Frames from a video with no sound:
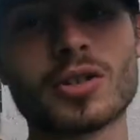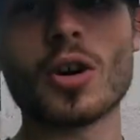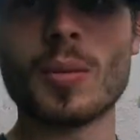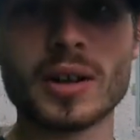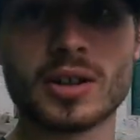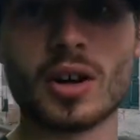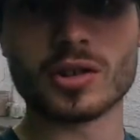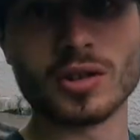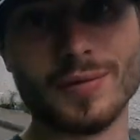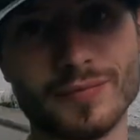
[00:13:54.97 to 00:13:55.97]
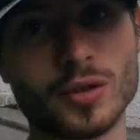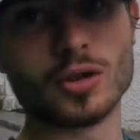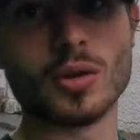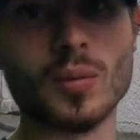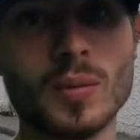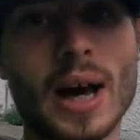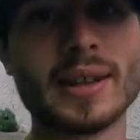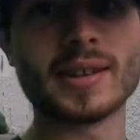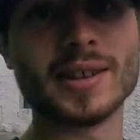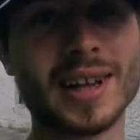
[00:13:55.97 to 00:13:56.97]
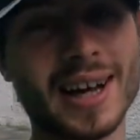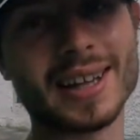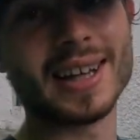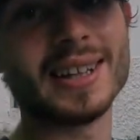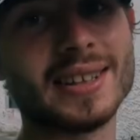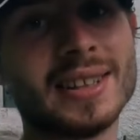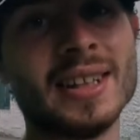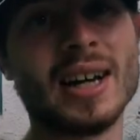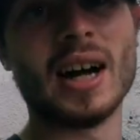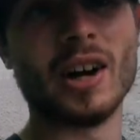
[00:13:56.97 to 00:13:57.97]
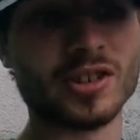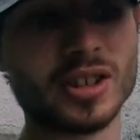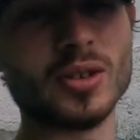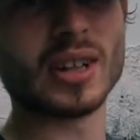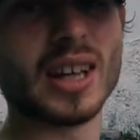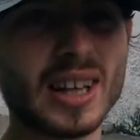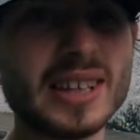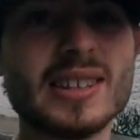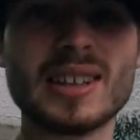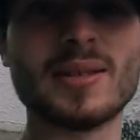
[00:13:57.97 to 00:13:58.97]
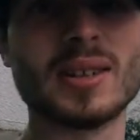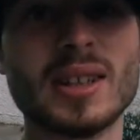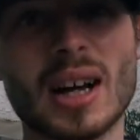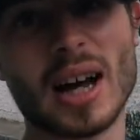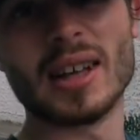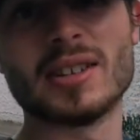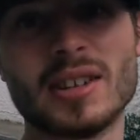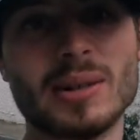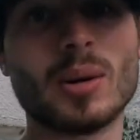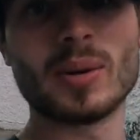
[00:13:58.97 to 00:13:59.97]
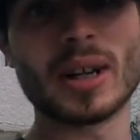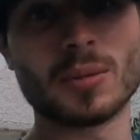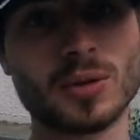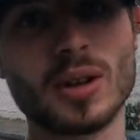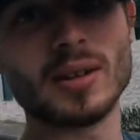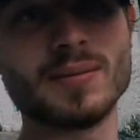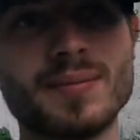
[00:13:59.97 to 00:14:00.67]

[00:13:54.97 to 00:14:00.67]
I'm just going back to the hostel, do some editing, and then I'll see you again later and see what we get up to then.